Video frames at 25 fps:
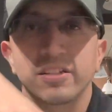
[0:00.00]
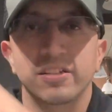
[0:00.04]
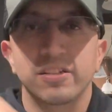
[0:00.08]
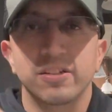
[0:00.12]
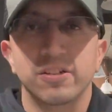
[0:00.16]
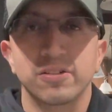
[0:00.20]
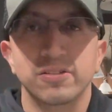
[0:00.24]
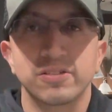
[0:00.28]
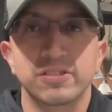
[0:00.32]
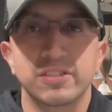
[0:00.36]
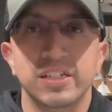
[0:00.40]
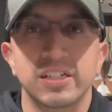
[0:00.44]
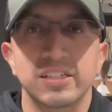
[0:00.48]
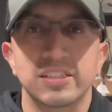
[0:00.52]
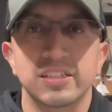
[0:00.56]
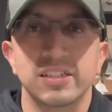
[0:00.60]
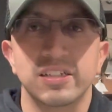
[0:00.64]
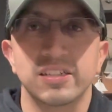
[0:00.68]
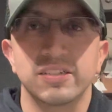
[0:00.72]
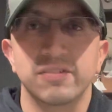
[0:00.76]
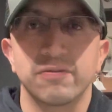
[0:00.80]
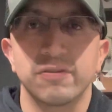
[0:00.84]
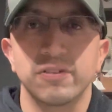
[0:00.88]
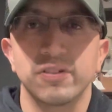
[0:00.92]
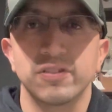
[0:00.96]
Those
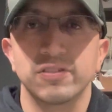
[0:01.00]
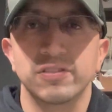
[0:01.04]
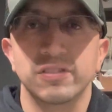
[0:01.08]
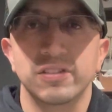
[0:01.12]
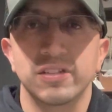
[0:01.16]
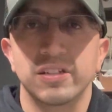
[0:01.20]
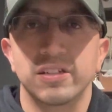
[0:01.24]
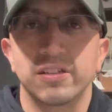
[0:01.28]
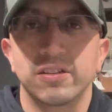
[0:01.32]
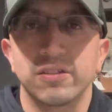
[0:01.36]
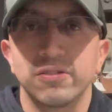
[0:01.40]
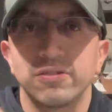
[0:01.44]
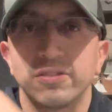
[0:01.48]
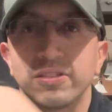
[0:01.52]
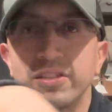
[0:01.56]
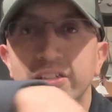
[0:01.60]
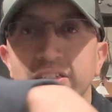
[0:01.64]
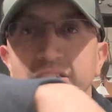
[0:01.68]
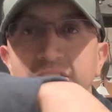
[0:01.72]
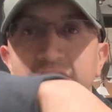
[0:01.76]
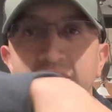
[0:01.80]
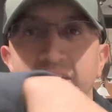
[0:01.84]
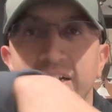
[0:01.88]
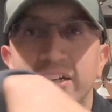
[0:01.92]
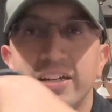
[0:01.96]
Tesla
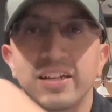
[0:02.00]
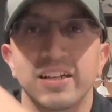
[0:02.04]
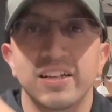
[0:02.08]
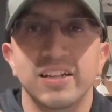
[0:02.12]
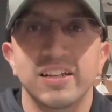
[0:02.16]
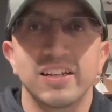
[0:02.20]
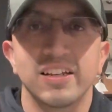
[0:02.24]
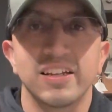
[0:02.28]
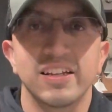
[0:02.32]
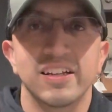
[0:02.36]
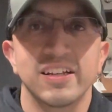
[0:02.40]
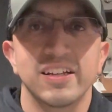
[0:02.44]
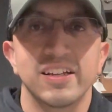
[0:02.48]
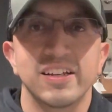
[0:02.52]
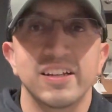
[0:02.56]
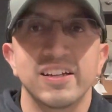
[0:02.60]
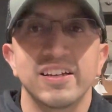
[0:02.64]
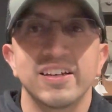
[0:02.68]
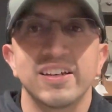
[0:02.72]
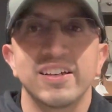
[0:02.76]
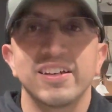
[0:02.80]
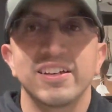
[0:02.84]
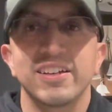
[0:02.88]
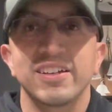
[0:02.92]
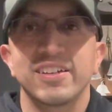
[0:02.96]
enthusiasts that
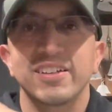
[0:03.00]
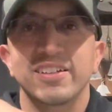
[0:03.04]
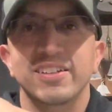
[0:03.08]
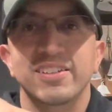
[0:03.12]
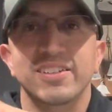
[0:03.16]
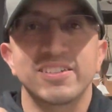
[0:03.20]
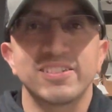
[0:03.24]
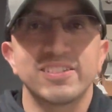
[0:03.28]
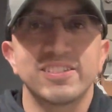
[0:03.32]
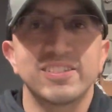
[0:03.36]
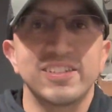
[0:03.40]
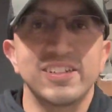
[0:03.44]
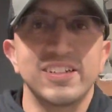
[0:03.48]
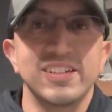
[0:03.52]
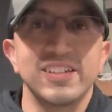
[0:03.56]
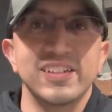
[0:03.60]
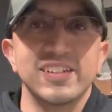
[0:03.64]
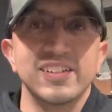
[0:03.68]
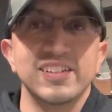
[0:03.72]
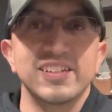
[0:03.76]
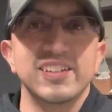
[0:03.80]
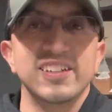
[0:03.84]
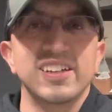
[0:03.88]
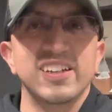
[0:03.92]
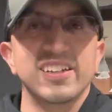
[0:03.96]
can see it,
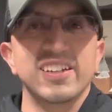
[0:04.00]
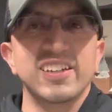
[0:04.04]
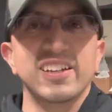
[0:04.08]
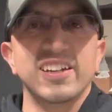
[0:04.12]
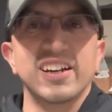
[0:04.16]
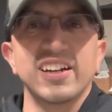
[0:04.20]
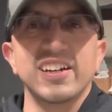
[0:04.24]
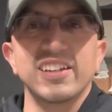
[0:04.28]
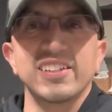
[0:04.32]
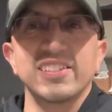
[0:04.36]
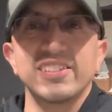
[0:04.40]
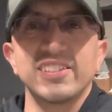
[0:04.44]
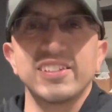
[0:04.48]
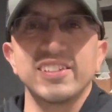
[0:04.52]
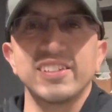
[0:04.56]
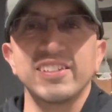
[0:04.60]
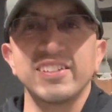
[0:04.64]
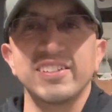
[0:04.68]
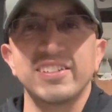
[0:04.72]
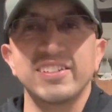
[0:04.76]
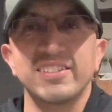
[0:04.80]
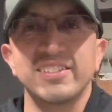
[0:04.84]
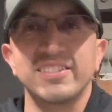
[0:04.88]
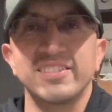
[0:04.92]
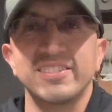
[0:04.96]
I can kind of see it,
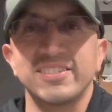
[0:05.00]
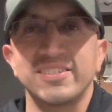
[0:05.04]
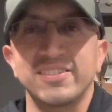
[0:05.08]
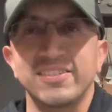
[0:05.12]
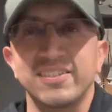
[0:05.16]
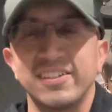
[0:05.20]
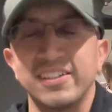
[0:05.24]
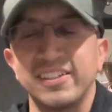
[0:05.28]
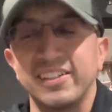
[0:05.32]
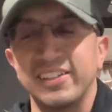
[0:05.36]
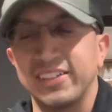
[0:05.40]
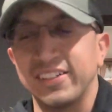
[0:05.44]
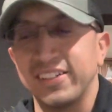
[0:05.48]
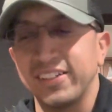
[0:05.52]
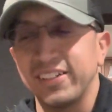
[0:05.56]
right?